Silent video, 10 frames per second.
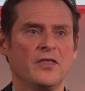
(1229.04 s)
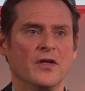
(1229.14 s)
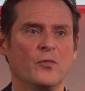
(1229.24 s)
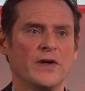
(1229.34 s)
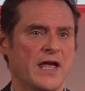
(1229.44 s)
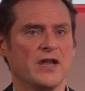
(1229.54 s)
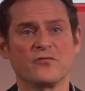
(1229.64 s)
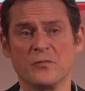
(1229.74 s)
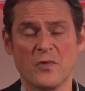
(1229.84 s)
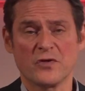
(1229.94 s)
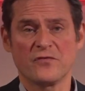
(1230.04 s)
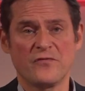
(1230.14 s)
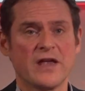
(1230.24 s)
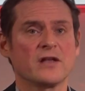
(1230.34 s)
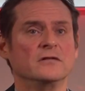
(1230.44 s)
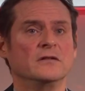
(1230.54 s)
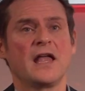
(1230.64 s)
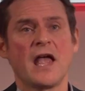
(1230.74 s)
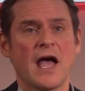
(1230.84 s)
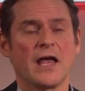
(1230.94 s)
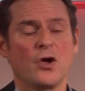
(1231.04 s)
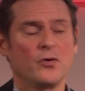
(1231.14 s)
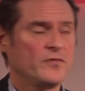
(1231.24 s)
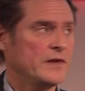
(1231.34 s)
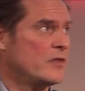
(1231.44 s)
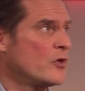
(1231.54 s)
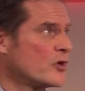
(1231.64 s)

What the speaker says: that we're getting from both the vehicle and hopefully the